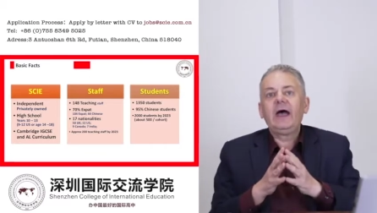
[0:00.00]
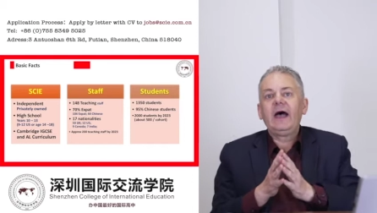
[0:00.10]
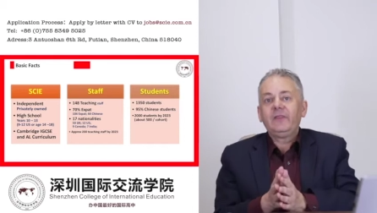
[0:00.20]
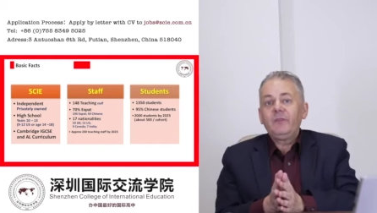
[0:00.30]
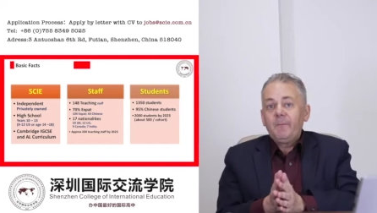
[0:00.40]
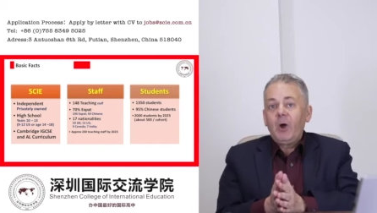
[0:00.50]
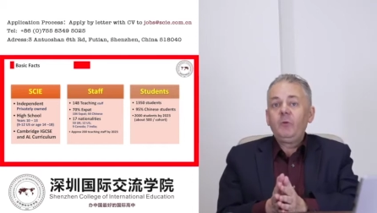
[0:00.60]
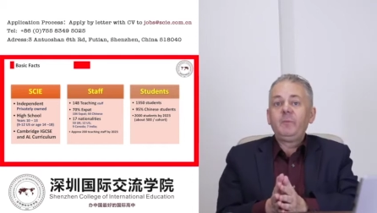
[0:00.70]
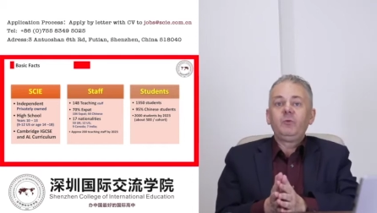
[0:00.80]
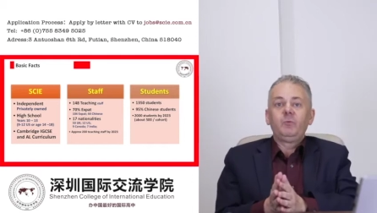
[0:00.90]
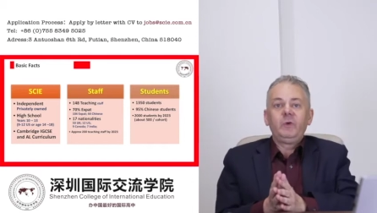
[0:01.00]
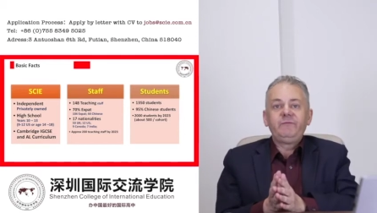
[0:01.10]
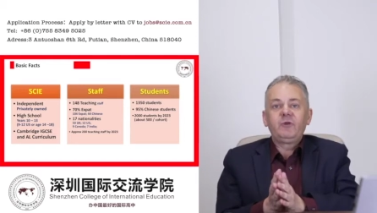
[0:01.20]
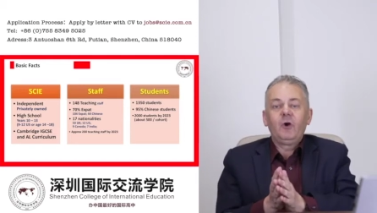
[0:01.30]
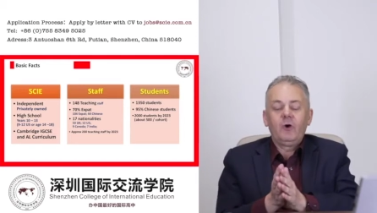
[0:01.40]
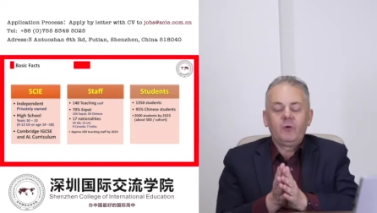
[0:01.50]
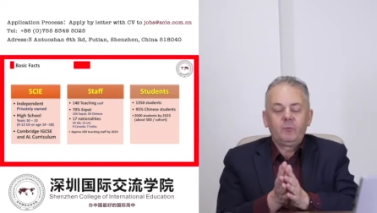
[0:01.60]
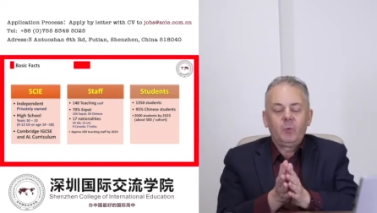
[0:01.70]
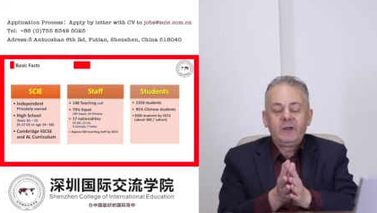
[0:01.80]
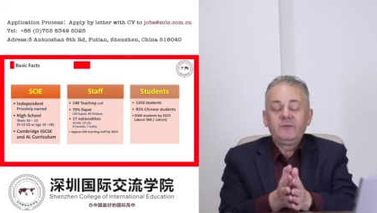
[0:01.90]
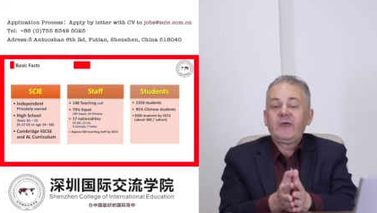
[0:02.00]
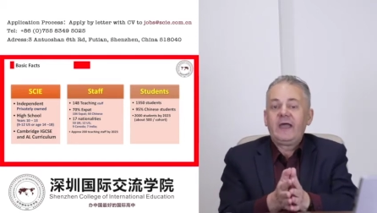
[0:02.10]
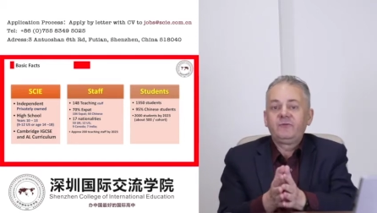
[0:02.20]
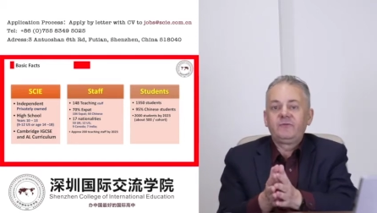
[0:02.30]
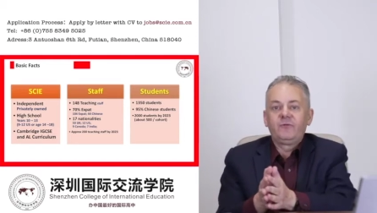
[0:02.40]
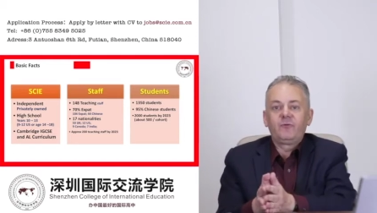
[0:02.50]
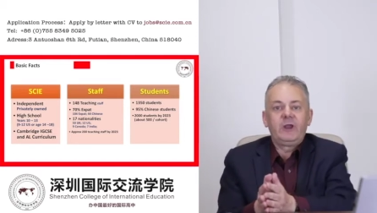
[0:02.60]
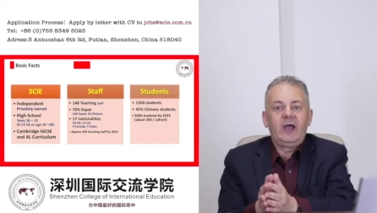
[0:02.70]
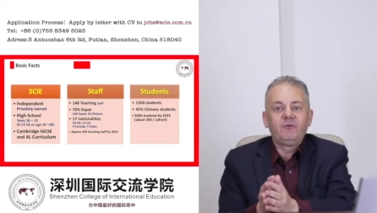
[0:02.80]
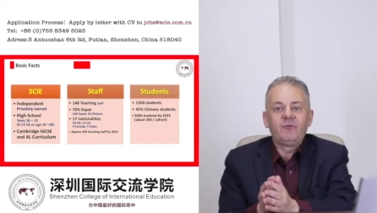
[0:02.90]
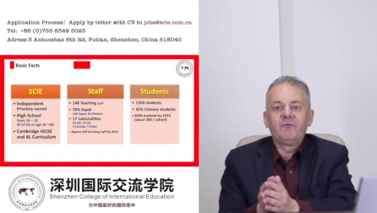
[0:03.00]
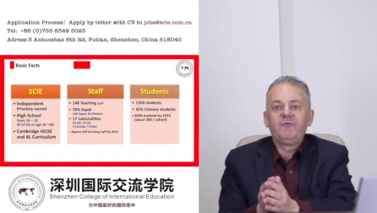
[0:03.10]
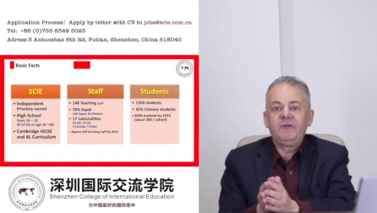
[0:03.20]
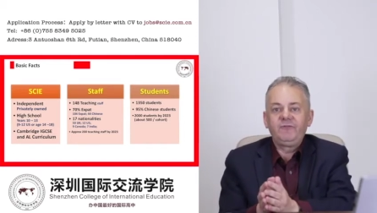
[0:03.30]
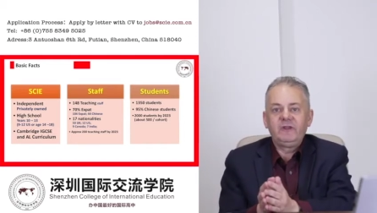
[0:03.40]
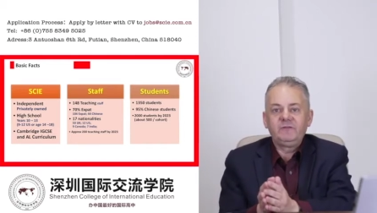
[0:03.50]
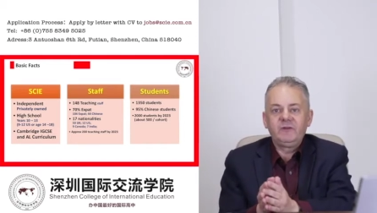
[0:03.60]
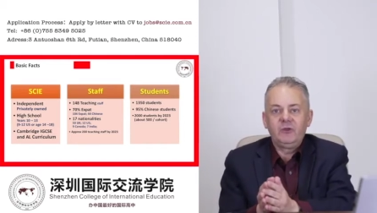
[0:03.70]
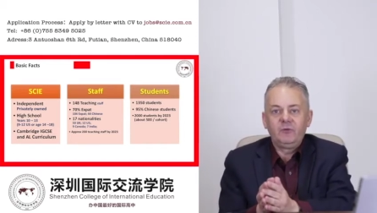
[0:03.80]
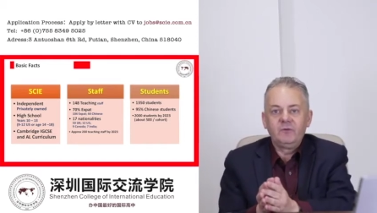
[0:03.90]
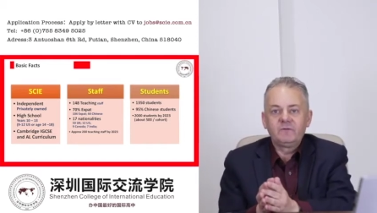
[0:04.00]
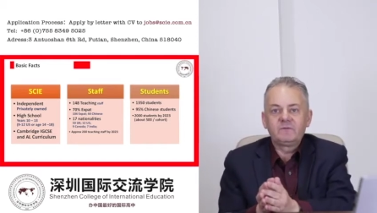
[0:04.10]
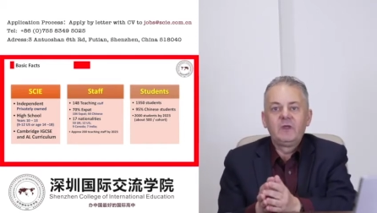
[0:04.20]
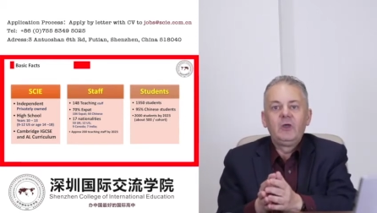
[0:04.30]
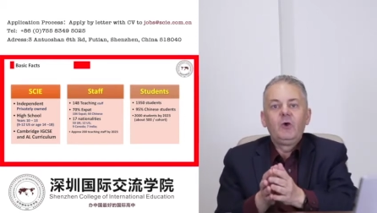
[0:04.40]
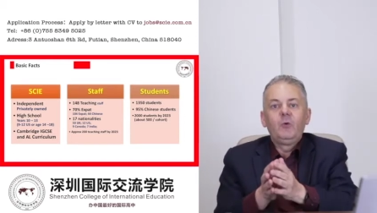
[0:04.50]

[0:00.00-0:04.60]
at the moment we've got 1,350 students.